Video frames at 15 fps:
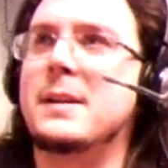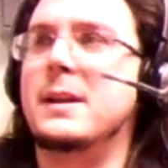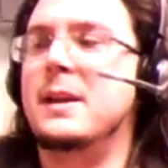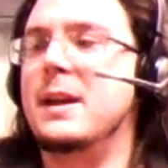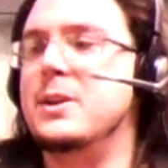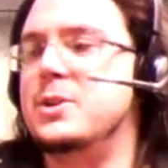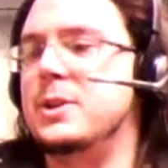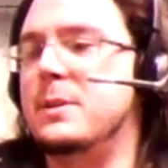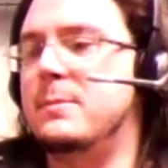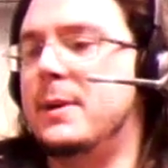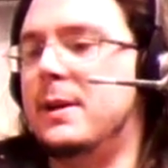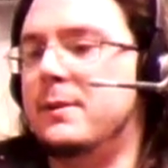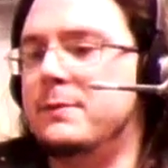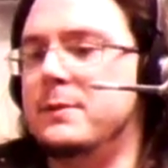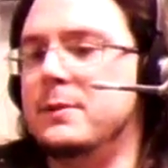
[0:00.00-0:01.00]
engaging in
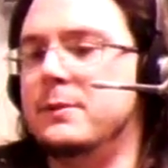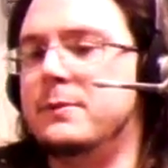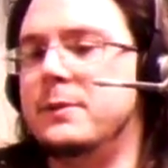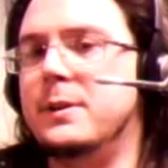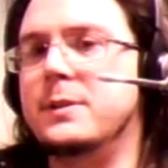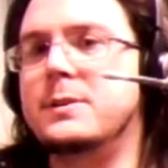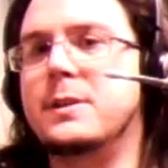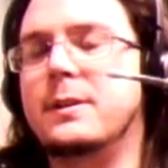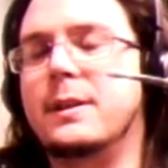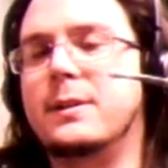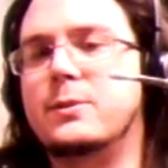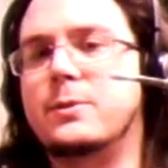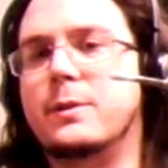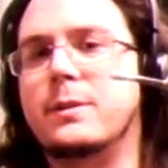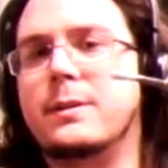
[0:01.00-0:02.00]
battlefield fronts and
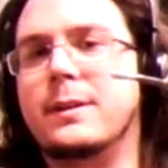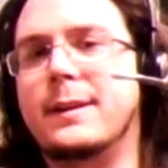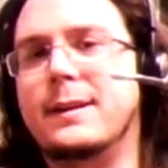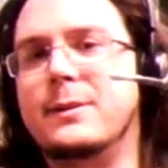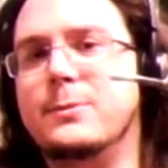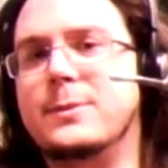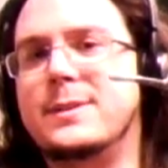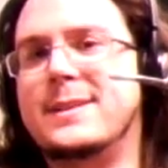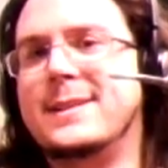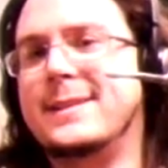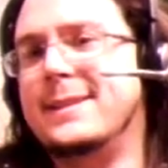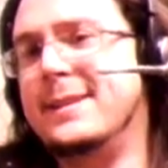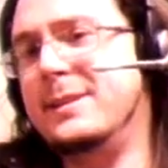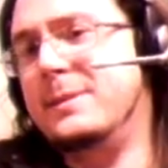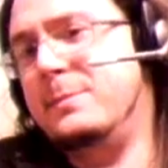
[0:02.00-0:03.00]
that sort of thing. And it was
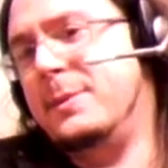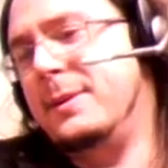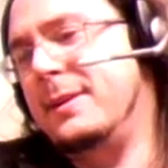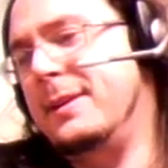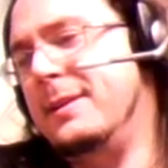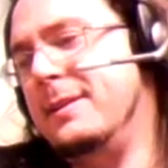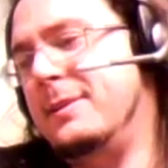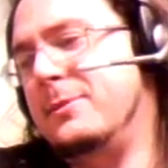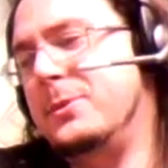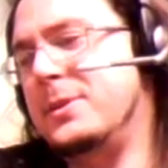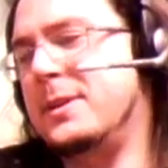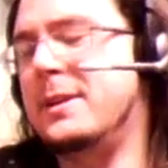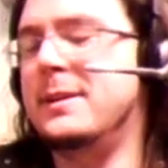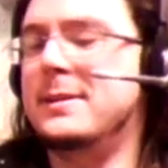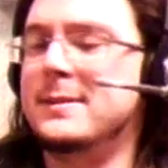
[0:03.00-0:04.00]
kind of buggy and it was
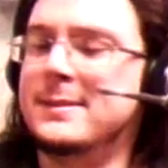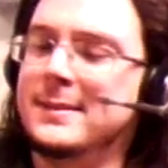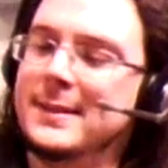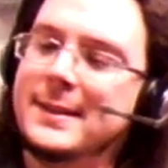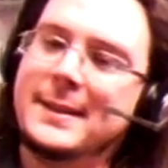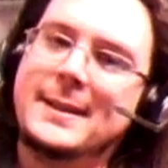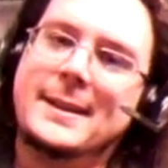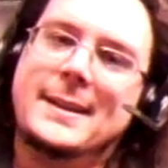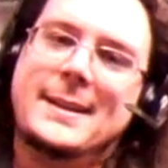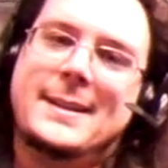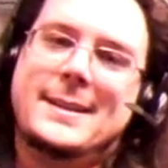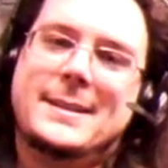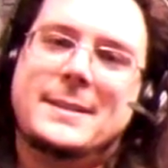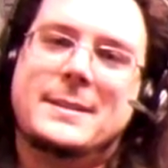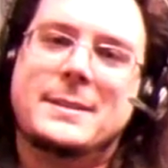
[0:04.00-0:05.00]
kind of,
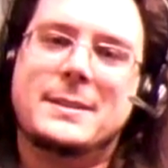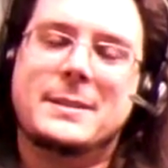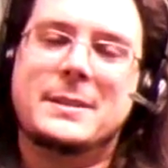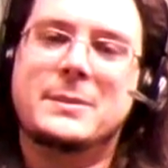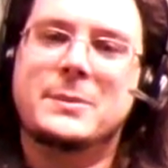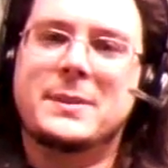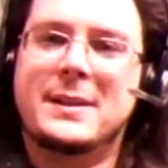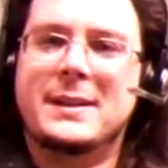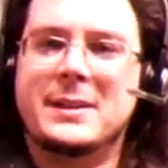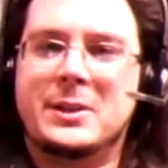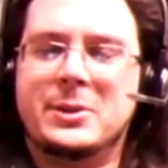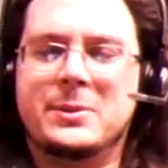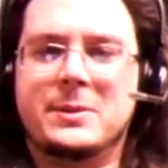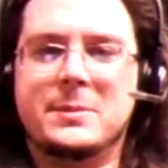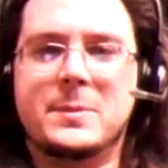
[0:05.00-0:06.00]
well, not
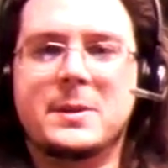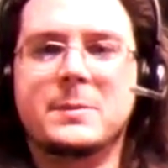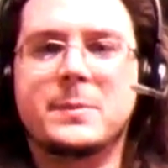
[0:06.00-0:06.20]
good to be